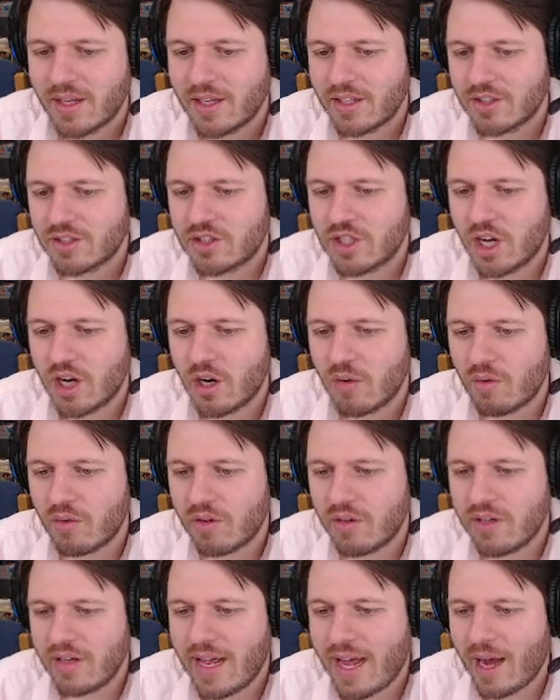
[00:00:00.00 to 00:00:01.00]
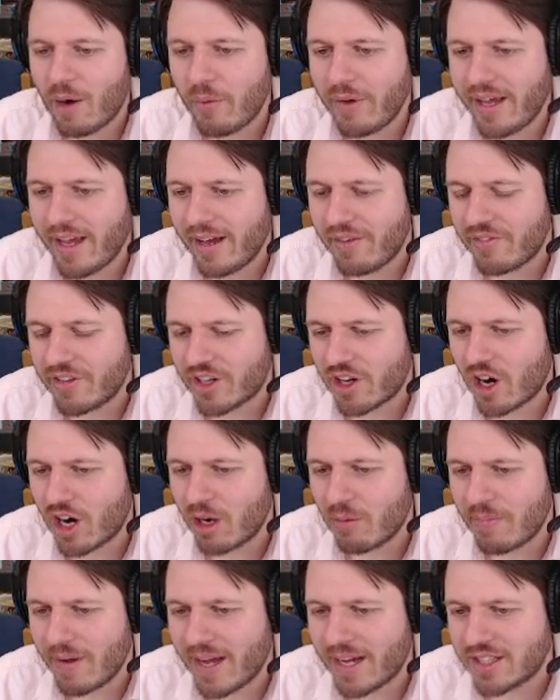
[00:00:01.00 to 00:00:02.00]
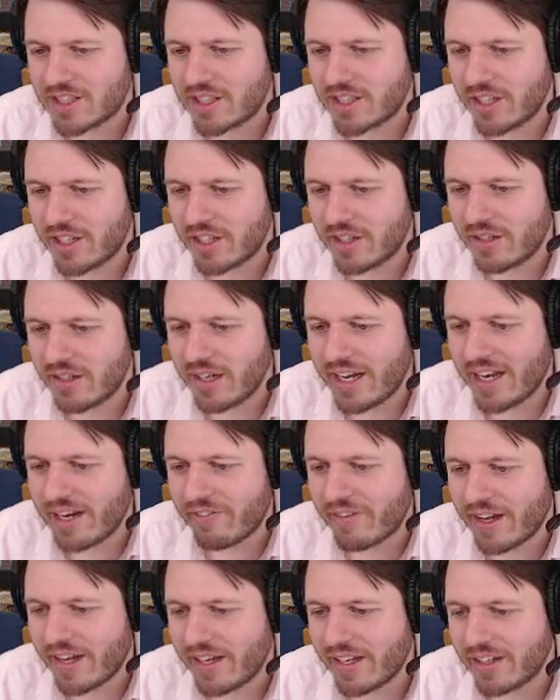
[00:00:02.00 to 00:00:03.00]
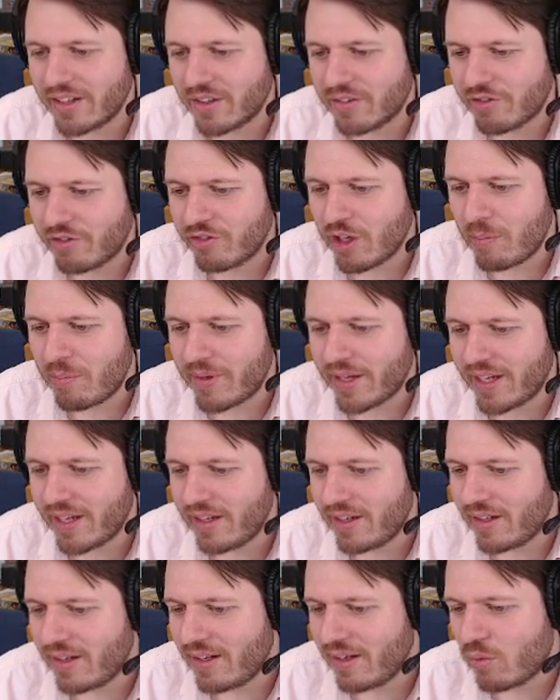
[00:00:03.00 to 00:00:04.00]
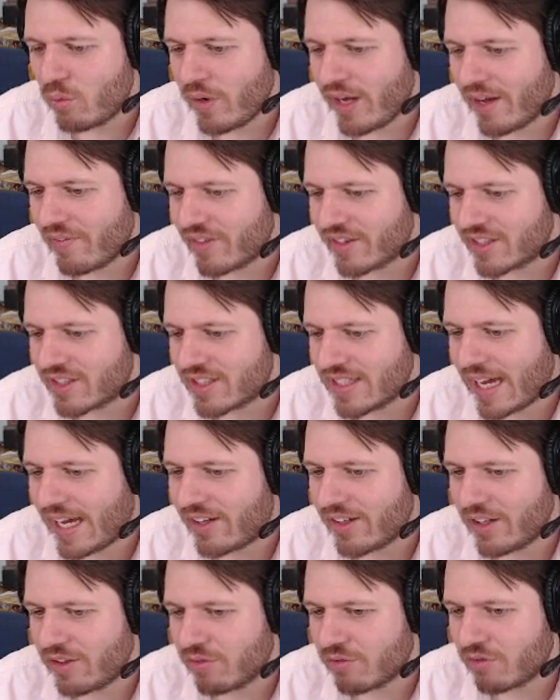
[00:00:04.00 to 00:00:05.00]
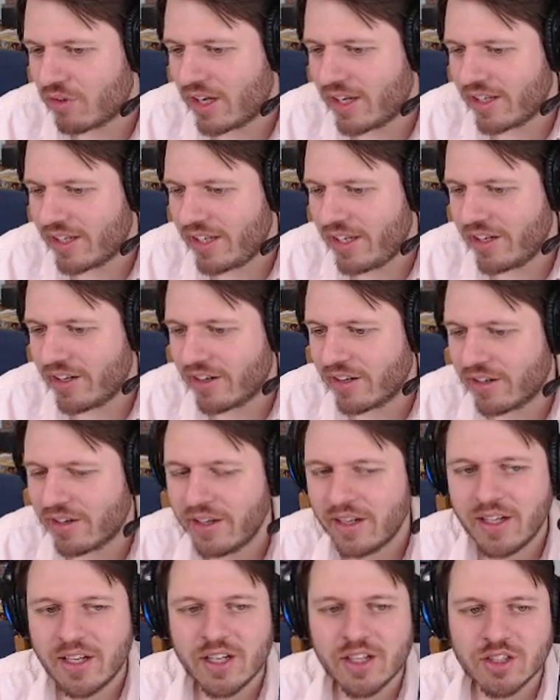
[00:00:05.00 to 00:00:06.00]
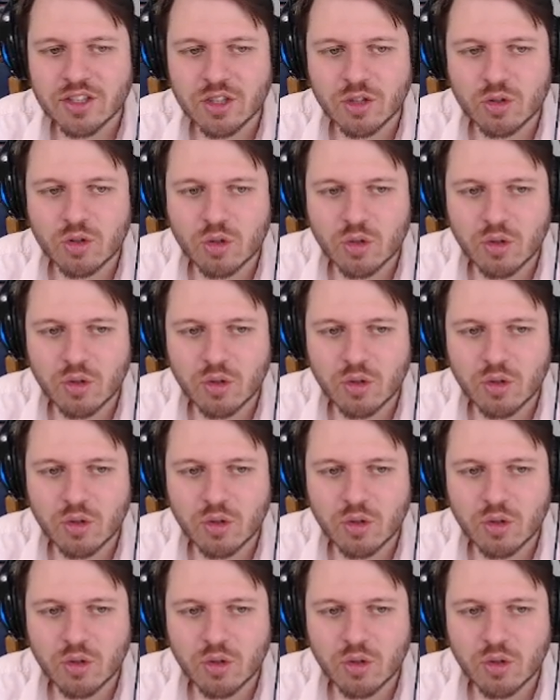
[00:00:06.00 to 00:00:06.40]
So now we have the card backs here, and if I flip it, we have the Sally front here. So